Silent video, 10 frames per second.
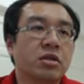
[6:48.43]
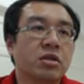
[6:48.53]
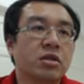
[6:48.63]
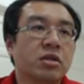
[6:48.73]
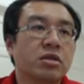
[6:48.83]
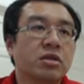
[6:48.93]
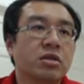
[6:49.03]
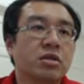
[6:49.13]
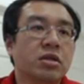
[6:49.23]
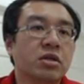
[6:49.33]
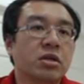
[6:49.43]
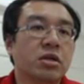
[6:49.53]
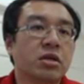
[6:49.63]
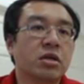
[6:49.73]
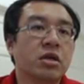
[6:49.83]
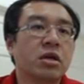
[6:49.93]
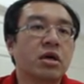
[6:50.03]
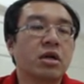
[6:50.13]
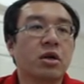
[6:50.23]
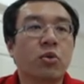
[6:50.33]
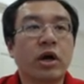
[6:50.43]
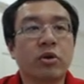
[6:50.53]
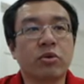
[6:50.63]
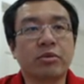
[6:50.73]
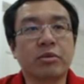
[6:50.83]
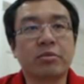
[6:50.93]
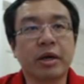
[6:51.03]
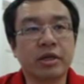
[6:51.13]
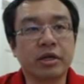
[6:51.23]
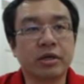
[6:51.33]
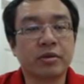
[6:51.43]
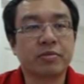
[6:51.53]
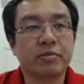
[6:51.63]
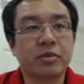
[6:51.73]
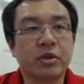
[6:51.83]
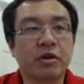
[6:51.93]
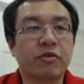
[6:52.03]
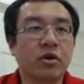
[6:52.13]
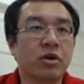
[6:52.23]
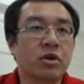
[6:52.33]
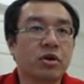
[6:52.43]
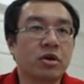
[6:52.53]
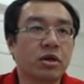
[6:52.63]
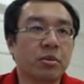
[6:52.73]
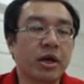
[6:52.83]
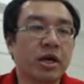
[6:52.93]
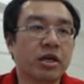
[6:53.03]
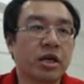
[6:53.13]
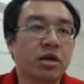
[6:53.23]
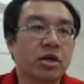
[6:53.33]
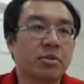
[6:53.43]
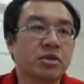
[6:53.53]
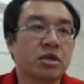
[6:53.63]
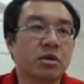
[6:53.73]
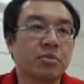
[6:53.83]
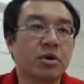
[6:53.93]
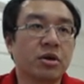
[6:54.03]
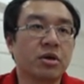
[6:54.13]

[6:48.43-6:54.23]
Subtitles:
this the white will be better, therefore the black cannot capture the pawn.